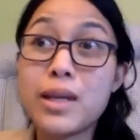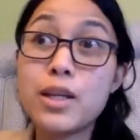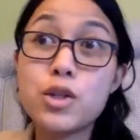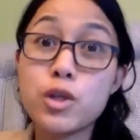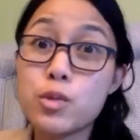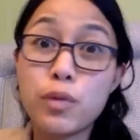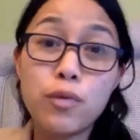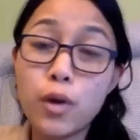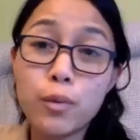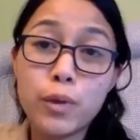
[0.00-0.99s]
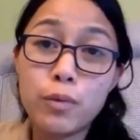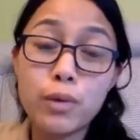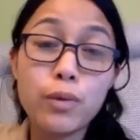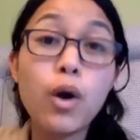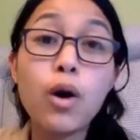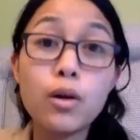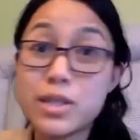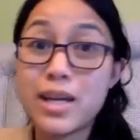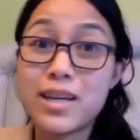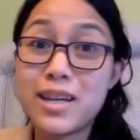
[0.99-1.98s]
interns before when we were all
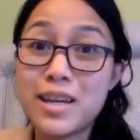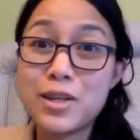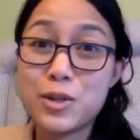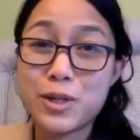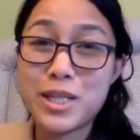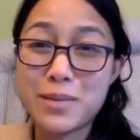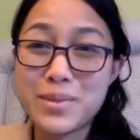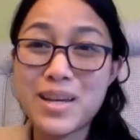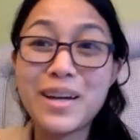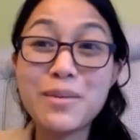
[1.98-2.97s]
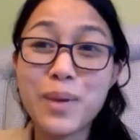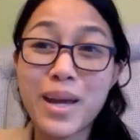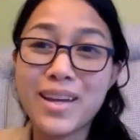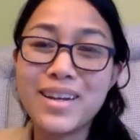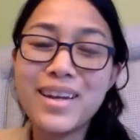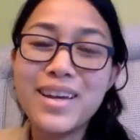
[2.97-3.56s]
taking internships unpaid.